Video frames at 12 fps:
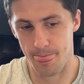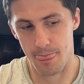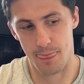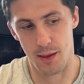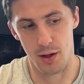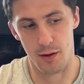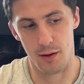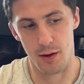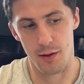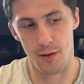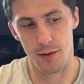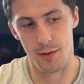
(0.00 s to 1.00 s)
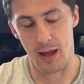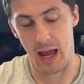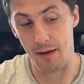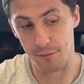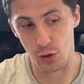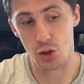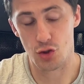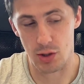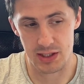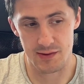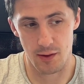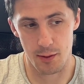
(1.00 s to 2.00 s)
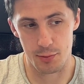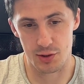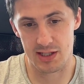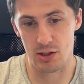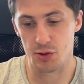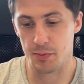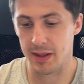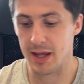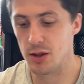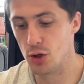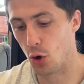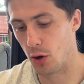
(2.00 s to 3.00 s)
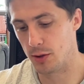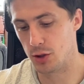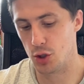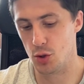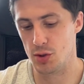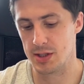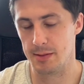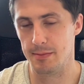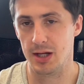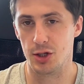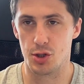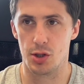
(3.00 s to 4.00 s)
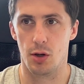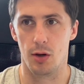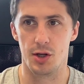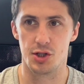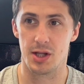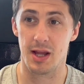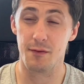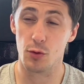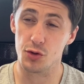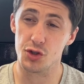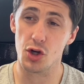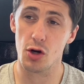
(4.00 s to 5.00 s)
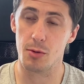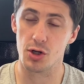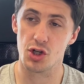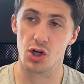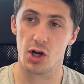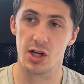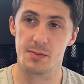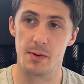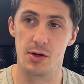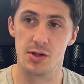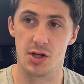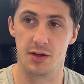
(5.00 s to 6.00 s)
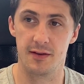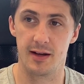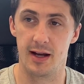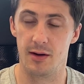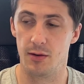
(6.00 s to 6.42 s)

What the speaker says: that have good transferable skills, but they're not using military knowledge, and they've got so much experience under